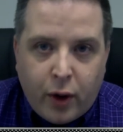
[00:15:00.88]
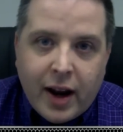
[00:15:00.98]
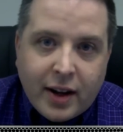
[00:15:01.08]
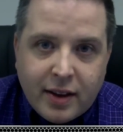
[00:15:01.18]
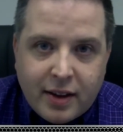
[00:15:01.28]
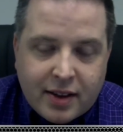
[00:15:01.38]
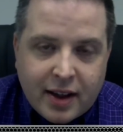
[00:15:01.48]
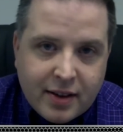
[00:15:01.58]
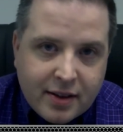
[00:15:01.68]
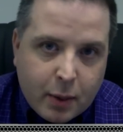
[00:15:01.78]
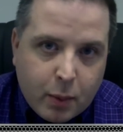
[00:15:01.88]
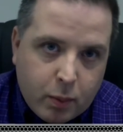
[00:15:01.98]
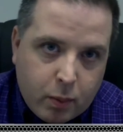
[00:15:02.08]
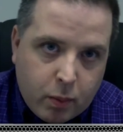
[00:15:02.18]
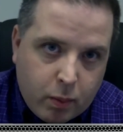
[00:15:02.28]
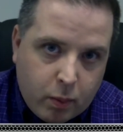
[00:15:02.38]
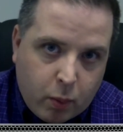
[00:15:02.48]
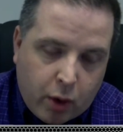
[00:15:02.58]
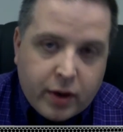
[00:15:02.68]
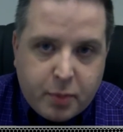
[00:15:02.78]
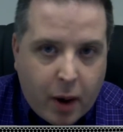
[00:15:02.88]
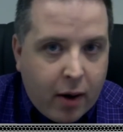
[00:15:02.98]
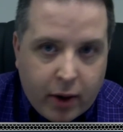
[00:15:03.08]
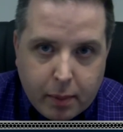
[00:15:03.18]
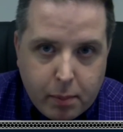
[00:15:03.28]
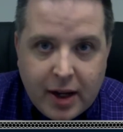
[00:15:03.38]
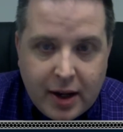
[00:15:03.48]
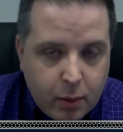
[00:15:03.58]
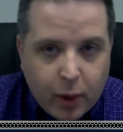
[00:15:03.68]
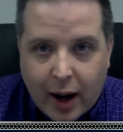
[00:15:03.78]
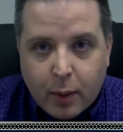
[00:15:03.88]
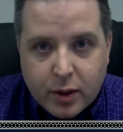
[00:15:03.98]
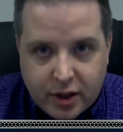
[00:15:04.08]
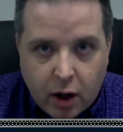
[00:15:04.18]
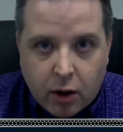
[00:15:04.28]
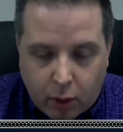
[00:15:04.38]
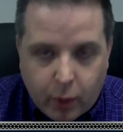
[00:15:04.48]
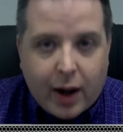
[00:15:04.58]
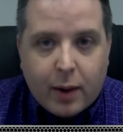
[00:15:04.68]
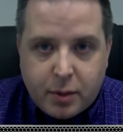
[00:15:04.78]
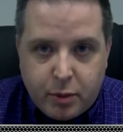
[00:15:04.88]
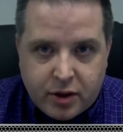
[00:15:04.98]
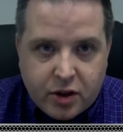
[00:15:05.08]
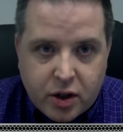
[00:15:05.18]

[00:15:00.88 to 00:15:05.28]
creating these things that were inspiring me when I was younger, when I was a